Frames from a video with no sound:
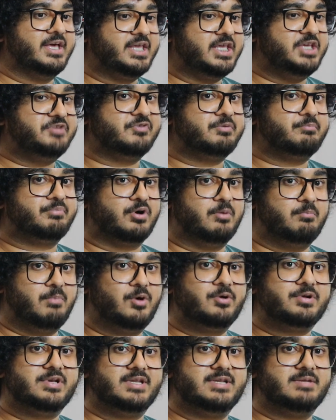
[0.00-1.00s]
even
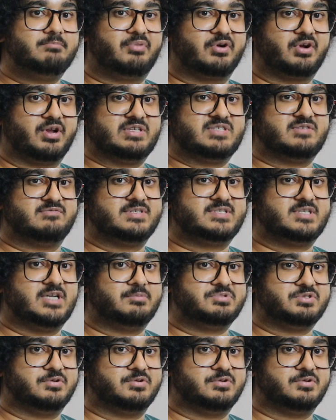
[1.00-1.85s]
promote progressive Islam